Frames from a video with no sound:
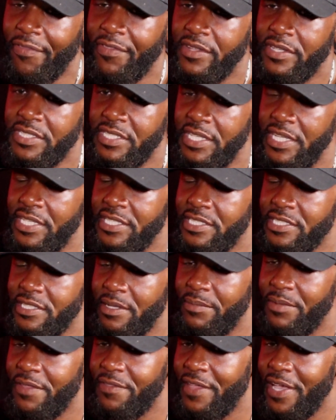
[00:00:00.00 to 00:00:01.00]
after
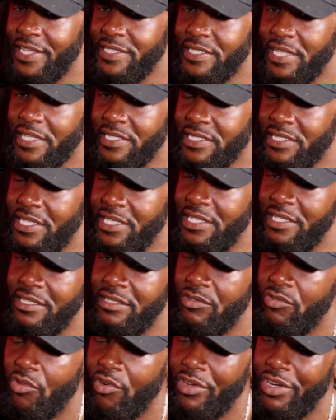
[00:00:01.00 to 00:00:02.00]
seeing some of the things I've
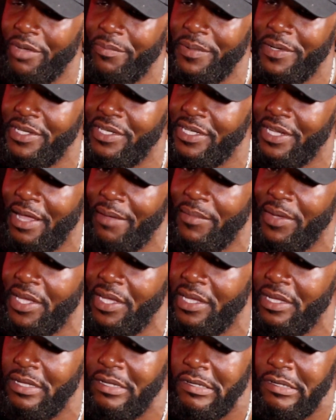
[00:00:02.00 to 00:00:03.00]
seen growing up in the hood,
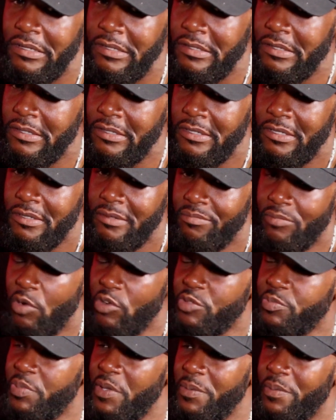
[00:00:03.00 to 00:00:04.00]
I mean,
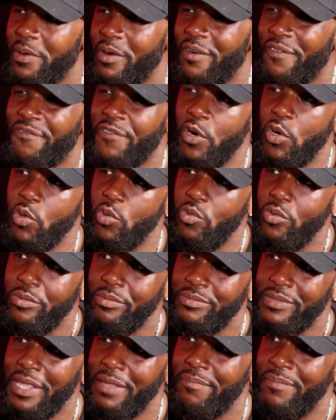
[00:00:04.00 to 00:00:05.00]
most people are
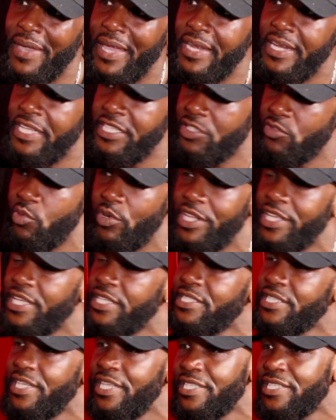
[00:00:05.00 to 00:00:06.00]
fold. They just
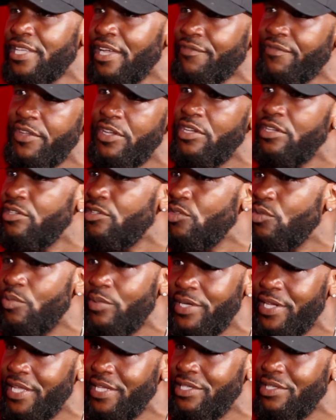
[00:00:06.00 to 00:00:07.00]
want to get to themselves and
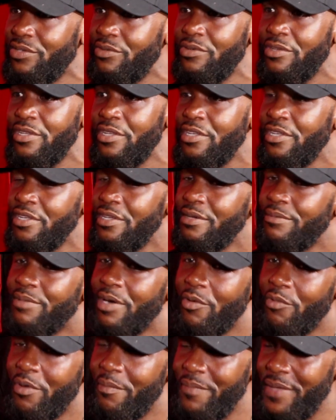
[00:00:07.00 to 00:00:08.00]
do what they do.
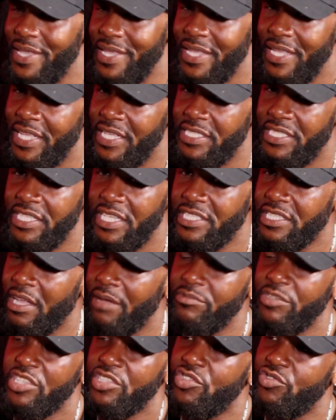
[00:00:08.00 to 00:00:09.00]
But with me,
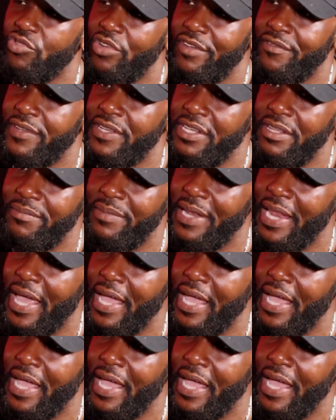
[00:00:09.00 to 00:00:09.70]
I'm just driven.